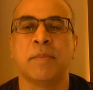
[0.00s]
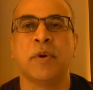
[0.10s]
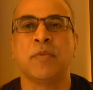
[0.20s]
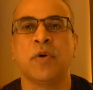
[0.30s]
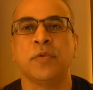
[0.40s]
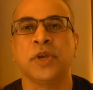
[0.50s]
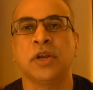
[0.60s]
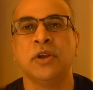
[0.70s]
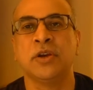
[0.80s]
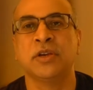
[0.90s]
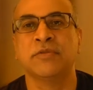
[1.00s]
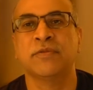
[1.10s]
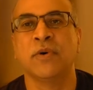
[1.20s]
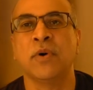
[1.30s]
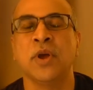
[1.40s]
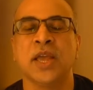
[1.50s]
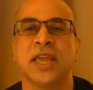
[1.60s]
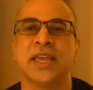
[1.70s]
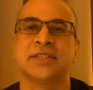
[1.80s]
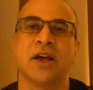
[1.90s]
But what we are looking for
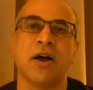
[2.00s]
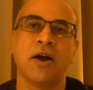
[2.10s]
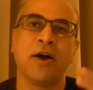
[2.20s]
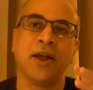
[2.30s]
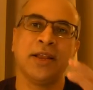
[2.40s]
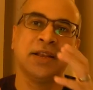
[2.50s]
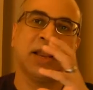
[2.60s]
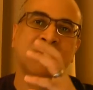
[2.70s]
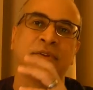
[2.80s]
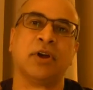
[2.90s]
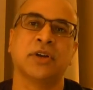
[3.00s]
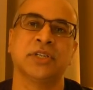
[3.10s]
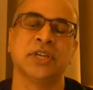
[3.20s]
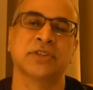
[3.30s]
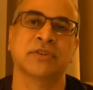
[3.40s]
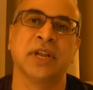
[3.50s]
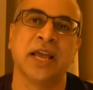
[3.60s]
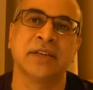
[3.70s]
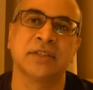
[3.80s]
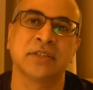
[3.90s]
is high level architectural
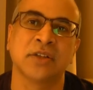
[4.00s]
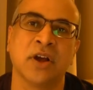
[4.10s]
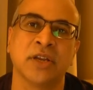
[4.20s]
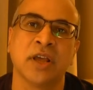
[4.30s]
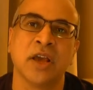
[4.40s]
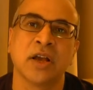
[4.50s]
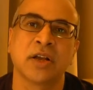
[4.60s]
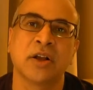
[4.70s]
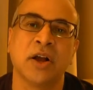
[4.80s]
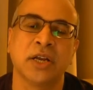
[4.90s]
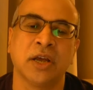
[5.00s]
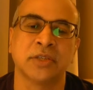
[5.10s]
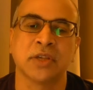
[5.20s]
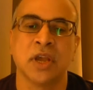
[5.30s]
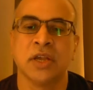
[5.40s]
and design guidelines.